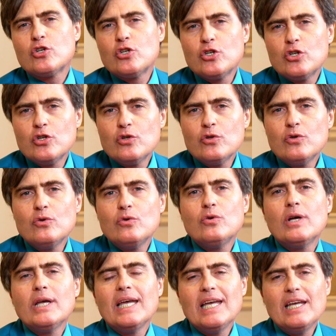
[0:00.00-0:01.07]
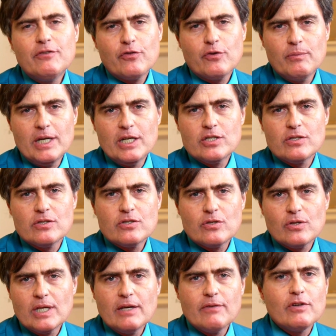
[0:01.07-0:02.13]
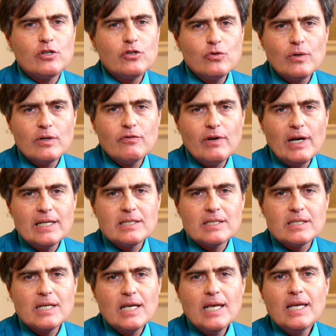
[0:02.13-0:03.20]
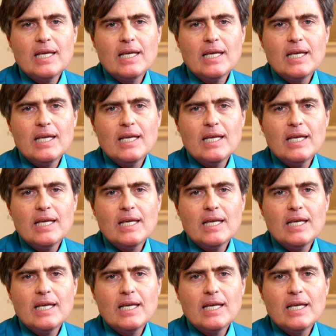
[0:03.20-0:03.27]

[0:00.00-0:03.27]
two informations to give and two advices